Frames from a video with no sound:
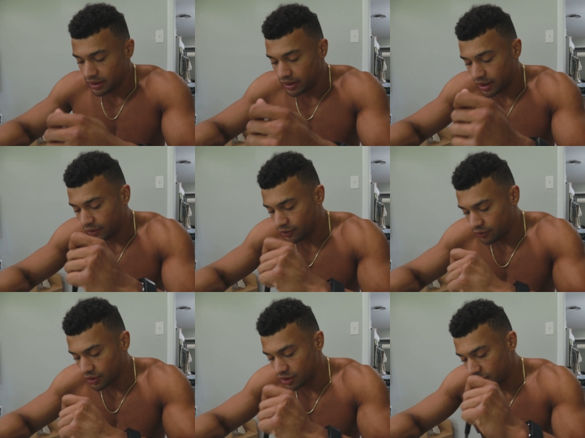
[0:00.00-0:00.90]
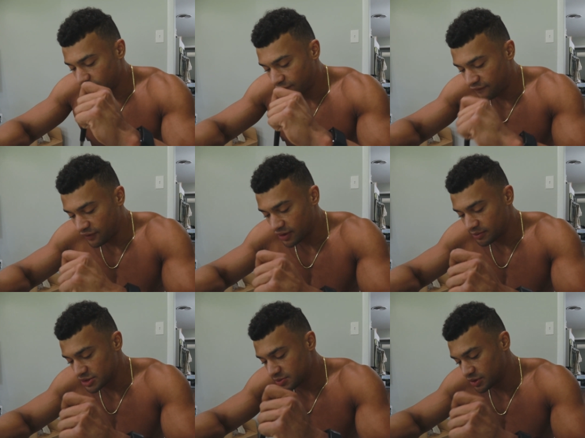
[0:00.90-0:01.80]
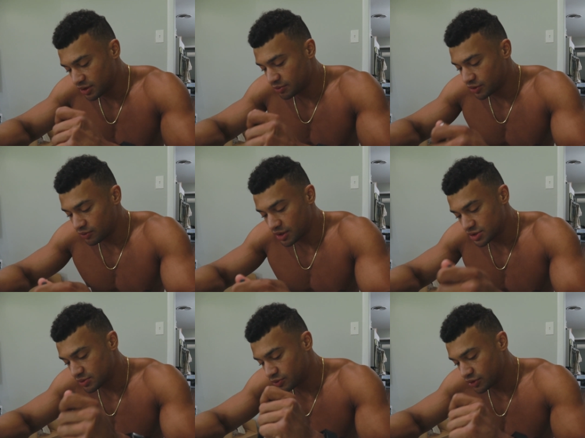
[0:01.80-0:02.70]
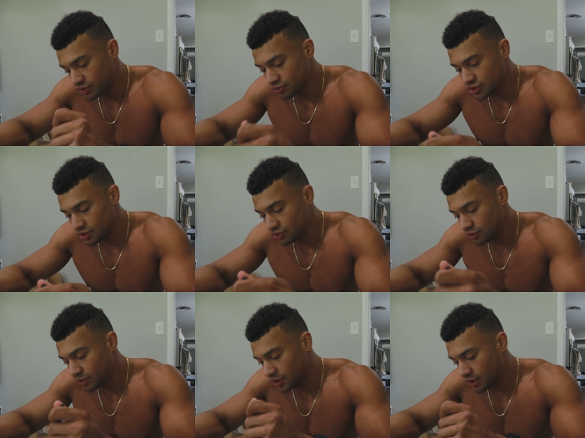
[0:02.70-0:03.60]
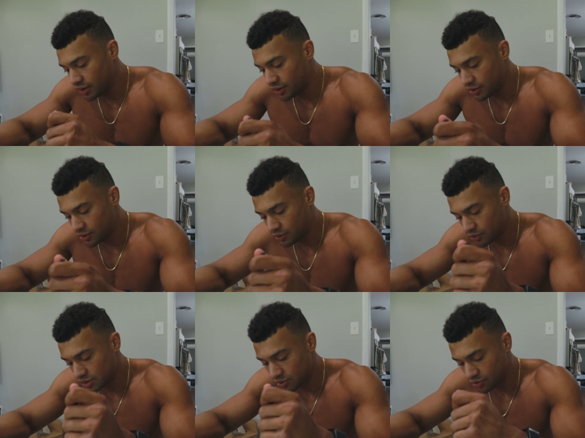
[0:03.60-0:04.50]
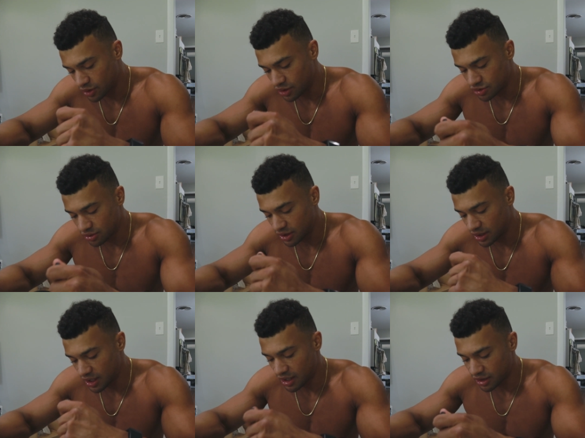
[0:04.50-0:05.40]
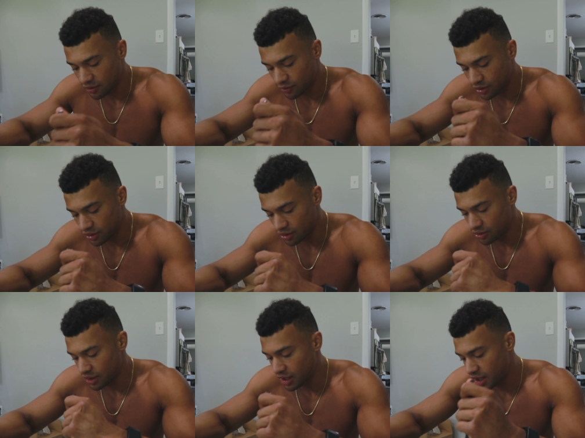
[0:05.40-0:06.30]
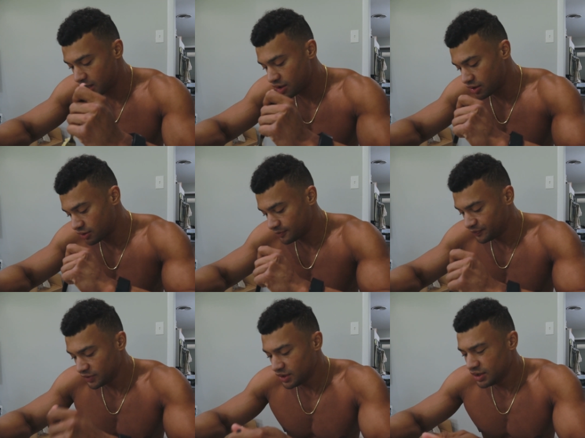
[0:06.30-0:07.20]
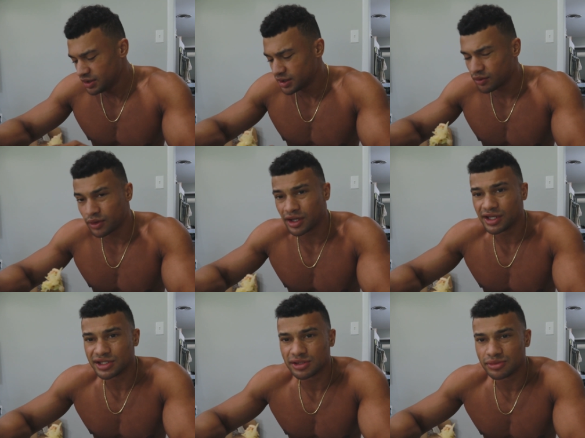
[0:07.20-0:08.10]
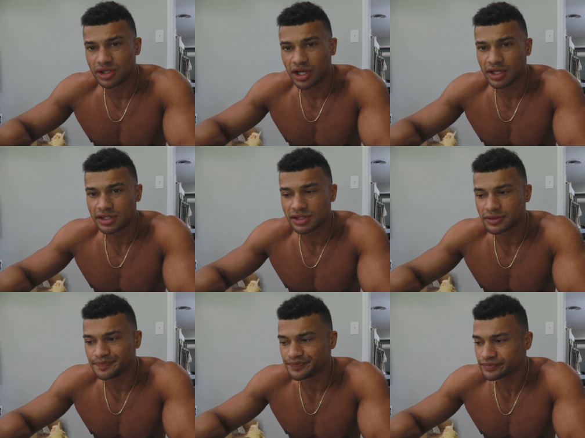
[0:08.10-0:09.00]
yeah, we're going to fuck up this meal. I'm going to watch some more YouTube. We're going to train today. I think we're going to go to AR. I think we're going to hit some chest.